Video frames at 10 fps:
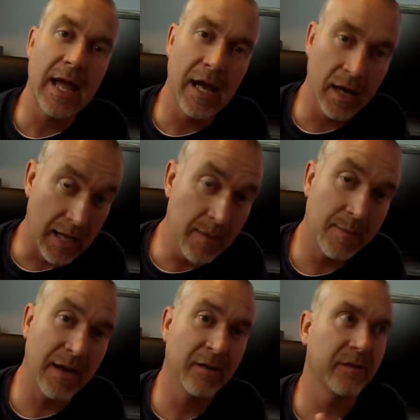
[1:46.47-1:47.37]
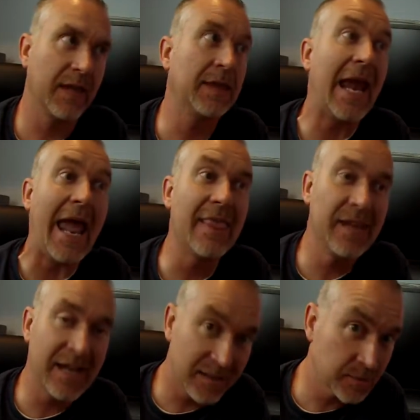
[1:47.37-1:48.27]
and the mouse and
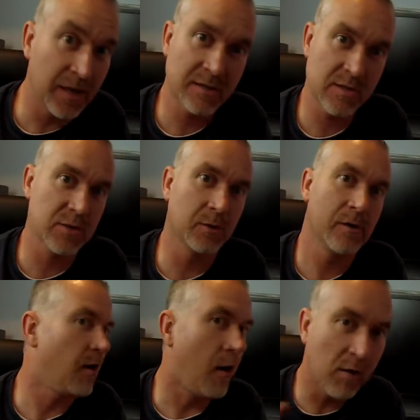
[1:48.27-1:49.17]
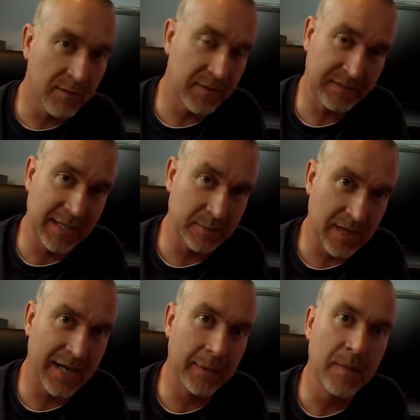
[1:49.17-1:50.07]
the Xbox controller all at the same
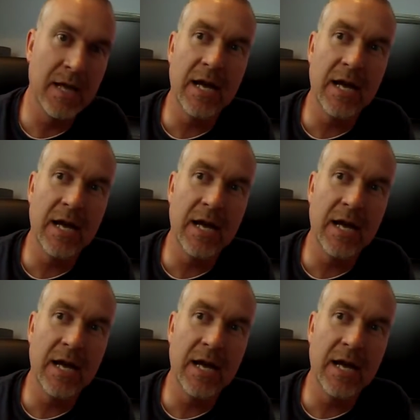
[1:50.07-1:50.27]
time.